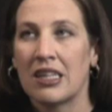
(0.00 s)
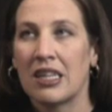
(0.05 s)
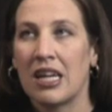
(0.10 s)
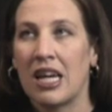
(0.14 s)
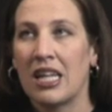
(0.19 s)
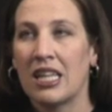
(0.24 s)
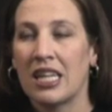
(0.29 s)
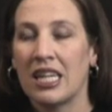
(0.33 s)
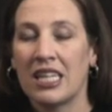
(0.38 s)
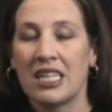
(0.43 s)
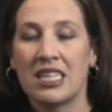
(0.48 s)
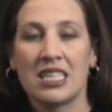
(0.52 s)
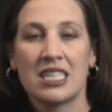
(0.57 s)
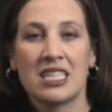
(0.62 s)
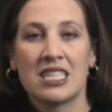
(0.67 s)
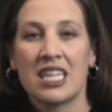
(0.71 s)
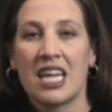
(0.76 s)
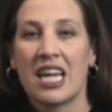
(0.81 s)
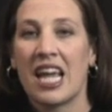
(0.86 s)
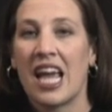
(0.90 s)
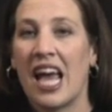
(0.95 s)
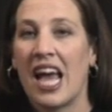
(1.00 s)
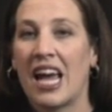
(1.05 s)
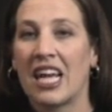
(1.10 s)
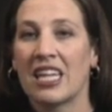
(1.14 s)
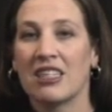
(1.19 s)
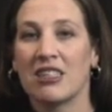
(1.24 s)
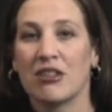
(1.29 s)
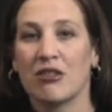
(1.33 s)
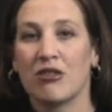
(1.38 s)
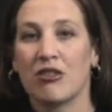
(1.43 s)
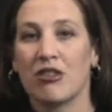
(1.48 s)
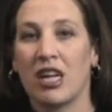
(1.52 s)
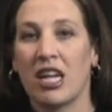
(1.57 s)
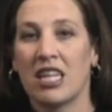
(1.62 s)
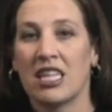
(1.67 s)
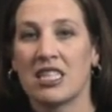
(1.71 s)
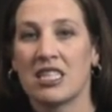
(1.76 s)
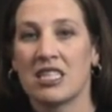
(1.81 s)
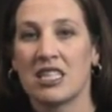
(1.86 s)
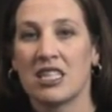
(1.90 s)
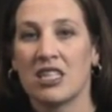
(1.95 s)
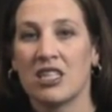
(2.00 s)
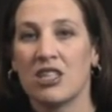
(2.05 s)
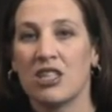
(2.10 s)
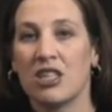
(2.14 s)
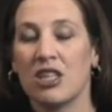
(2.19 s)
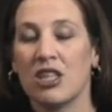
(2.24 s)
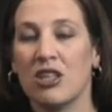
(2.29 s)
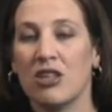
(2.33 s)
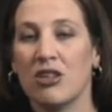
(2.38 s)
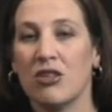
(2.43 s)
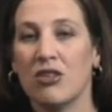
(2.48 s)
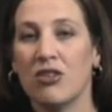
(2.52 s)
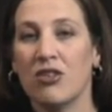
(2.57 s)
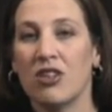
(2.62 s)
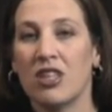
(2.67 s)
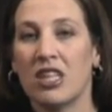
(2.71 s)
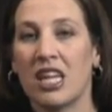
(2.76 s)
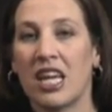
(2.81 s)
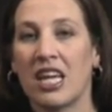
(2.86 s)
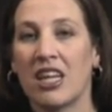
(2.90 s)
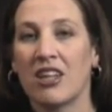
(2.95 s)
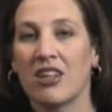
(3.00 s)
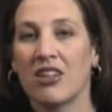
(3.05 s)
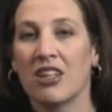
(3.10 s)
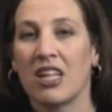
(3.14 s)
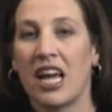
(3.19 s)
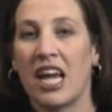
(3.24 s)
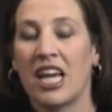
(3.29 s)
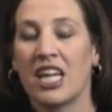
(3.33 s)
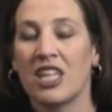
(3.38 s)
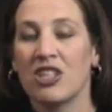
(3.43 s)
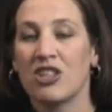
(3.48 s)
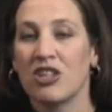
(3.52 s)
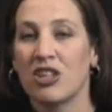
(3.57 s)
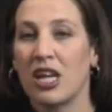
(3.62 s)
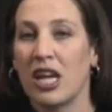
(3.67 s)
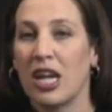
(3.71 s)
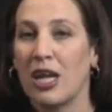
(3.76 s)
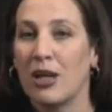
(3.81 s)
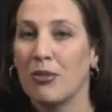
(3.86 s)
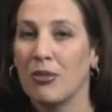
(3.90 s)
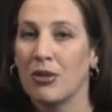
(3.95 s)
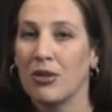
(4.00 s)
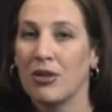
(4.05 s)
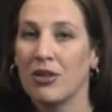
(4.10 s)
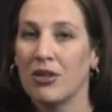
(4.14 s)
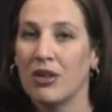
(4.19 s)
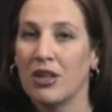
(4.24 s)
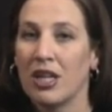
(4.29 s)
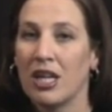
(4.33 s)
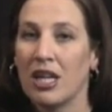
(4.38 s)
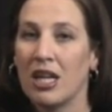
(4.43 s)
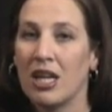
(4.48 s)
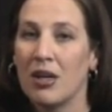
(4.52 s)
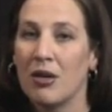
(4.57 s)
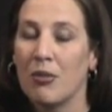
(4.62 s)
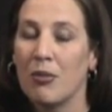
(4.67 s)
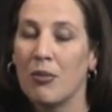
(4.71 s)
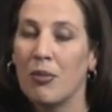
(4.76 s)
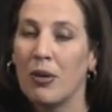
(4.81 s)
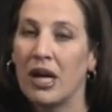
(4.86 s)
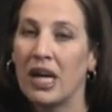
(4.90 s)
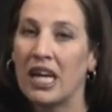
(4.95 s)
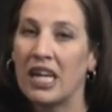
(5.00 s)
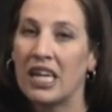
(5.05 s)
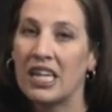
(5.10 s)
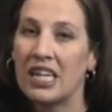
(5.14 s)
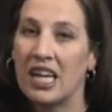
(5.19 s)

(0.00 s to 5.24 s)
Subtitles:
I like to say active rest, to use the ankle as you're able, but